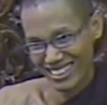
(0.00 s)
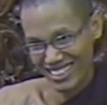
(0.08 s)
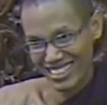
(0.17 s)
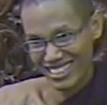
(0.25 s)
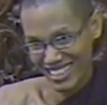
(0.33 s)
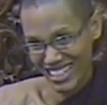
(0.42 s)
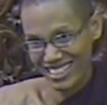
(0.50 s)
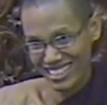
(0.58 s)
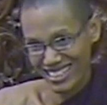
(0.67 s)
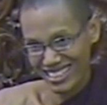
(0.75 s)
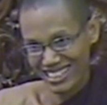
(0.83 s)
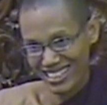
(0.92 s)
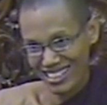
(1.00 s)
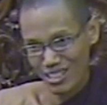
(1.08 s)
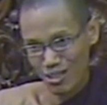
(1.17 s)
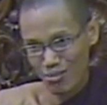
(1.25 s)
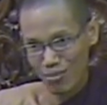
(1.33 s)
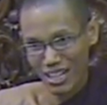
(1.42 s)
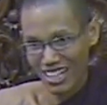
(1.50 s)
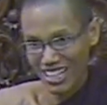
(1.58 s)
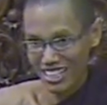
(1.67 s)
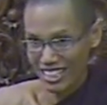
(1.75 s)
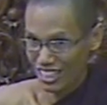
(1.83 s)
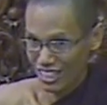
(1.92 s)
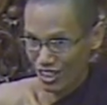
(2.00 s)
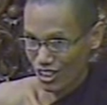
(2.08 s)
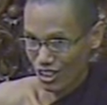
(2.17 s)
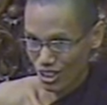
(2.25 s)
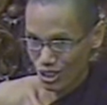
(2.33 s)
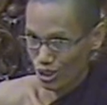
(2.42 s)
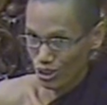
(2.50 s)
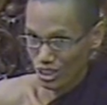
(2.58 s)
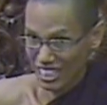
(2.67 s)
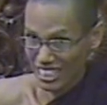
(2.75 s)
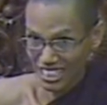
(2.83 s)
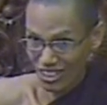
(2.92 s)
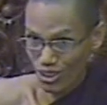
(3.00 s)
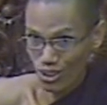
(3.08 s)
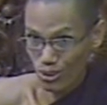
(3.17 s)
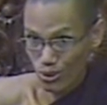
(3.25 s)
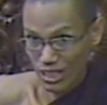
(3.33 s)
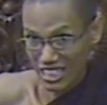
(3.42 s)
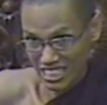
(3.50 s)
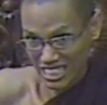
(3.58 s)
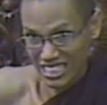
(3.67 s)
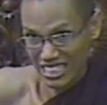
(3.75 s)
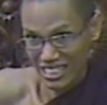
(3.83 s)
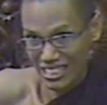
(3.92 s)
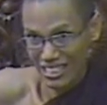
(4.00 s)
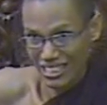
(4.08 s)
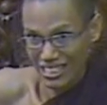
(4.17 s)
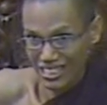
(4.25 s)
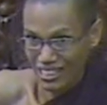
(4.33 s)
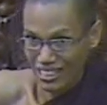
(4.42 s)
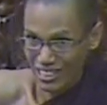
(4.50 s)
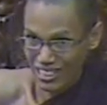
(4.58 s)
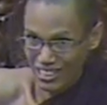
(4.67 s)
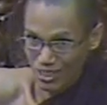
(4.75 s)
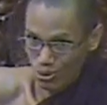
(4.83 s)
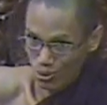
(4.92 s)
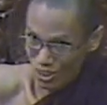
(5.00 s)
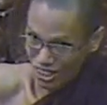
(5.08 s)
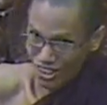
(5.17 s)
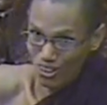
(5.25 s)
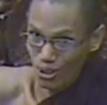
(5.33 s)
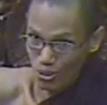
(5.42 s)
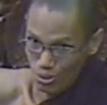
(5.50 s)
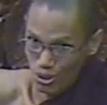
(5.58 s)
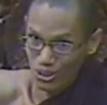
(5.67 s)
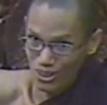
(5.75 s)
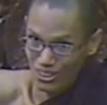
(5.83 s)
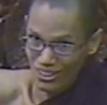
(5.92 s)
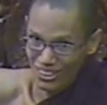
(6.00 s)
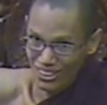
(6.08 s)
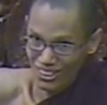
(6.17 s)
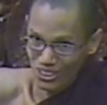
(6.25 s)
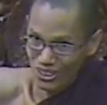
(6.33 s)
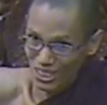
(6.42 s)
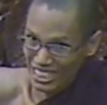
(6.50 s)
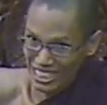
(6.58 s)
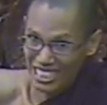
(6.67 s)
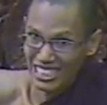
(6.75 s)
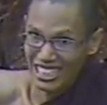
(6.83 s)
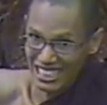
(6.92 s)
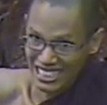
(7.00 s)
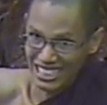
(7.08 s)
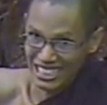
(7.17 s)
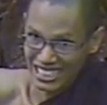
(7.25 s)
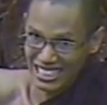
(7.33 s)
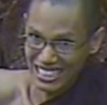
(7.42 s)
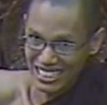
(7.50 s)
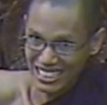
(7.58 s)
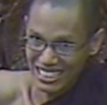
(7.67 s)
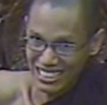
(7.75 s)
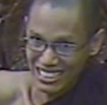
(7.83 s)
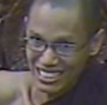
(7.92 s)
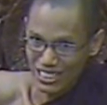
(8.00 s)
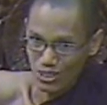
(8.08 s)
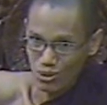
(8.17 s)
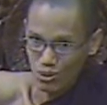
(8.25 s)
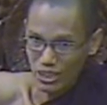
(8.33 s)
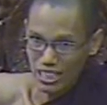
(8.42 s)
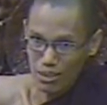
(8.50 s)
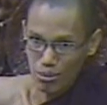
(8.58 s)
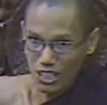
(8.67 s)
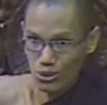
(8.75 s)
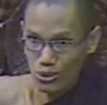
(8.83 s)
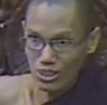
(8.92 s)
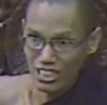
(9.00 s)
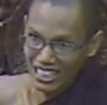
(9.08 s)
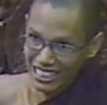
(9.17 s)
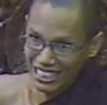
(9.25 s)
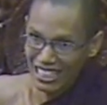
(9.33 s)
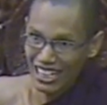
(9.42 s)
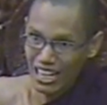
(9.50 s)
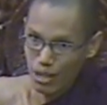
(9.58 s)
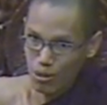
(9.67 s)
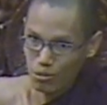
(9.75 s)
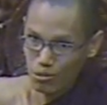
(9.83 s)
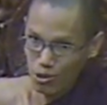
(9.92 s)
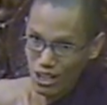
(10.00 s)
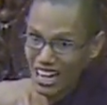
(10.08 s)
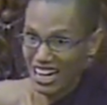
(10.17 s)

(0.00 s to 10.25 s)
Understand? Mana is not associated always with around you, occasionally. Whenever you think, I'm